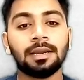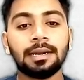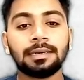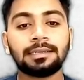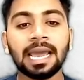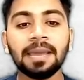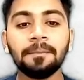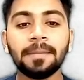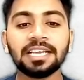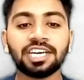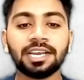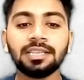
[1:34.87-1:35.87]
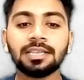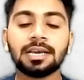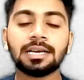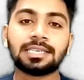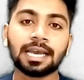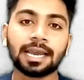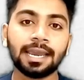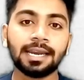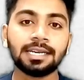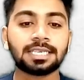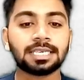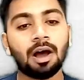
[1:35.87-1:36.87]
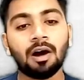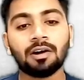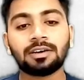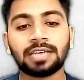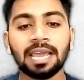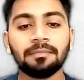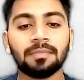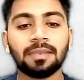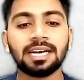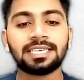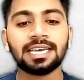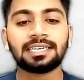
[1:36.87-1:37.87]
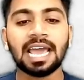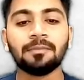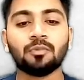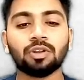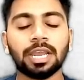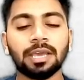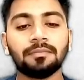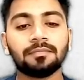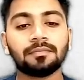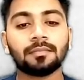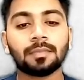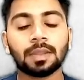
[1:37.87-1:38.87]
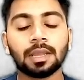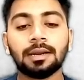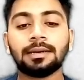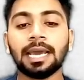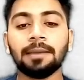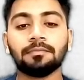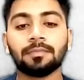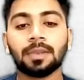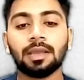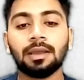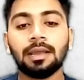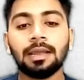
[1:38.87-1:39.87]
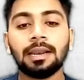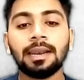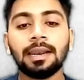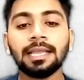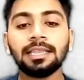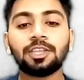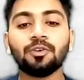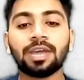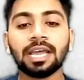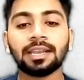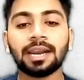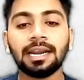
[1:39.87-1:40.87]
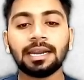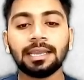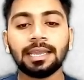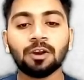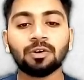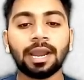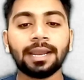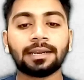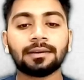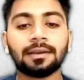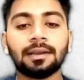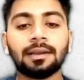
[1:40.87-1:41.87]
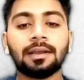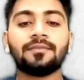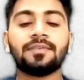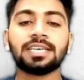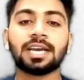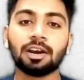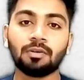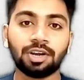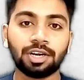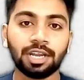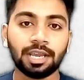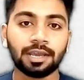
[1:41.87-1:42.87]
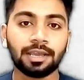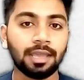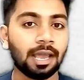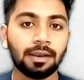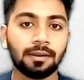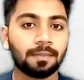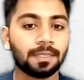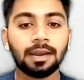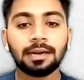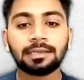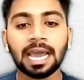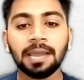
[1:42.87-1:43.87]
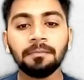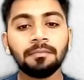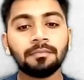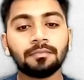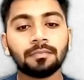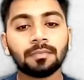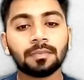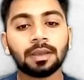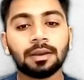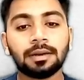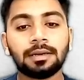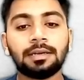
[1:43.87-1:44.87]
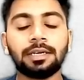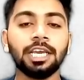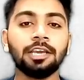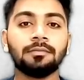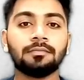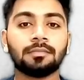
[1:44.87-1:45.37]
Time measuring seconds or time. Let's say time only. Time. Length you can write L, right? Physical quantity L. Time T.